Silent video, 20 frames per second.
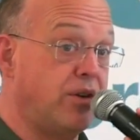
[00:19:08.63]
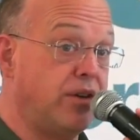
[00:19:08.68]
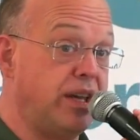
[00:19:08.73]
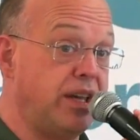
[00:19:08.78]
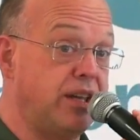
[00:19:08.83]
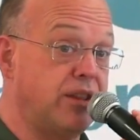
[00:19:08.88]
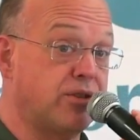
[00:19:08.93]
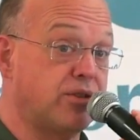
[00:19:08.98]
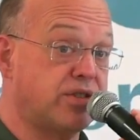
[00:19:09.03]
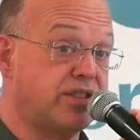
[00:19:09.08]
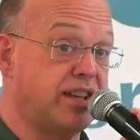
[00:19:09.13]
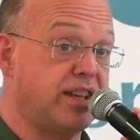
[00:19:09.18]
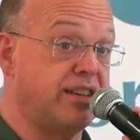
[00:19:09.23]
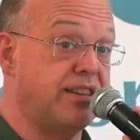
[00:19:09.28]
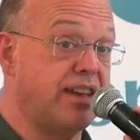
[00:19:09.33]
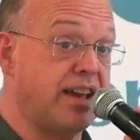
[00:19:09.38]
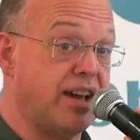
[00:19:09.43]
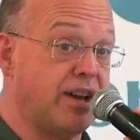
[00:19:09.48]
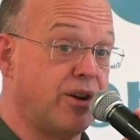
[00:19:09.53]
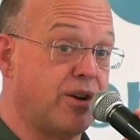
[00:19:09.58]
either said
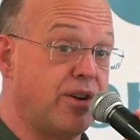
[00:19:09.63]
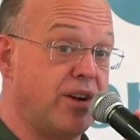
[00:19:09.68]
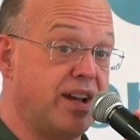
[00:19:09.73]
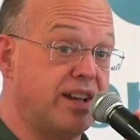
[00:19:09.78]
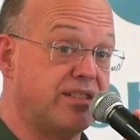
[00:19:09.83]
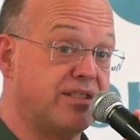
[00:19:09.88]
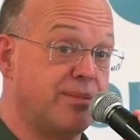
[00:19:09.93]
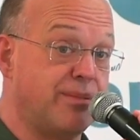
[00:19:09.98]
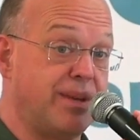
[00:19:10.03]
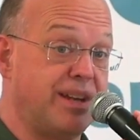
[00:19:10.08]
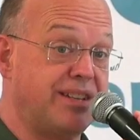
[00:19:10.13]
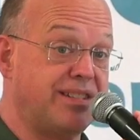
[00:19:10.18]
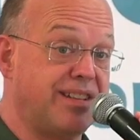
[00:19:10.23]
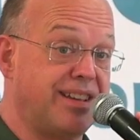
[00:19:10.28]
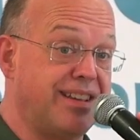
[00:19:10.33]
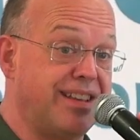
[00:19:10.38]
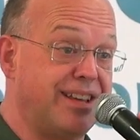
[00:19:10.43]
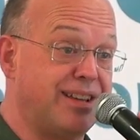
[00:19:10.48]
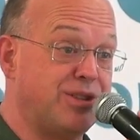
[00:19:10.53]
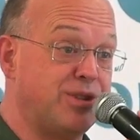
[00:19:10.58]
that or had somebody say
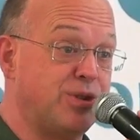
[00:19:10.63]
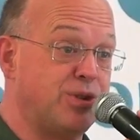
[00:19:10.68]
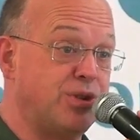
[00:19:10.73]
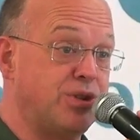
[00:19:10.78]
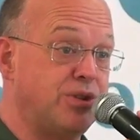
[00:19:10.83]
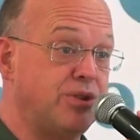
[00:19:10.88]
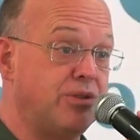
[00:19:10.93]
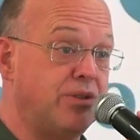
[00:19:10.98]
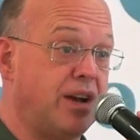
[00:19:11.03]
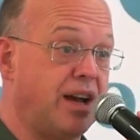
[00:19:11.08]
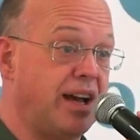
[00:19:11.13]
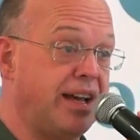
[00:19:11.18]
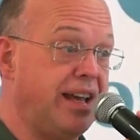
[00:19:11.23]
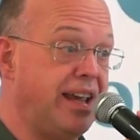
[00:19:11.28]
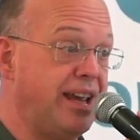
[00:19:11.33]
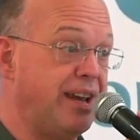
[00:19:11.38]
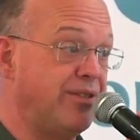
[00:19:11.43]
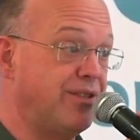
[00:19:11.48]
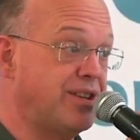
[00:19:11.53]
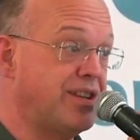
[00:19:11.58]
that to you? I can't
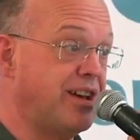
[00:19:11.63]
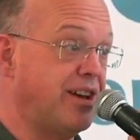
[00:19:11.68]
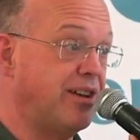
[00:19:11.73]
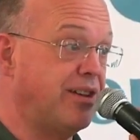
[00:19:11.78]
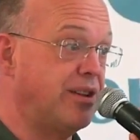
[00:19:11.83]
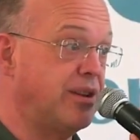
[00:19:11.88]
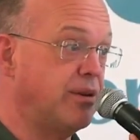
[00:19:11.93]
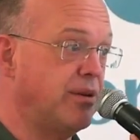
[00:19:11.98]
even tell you.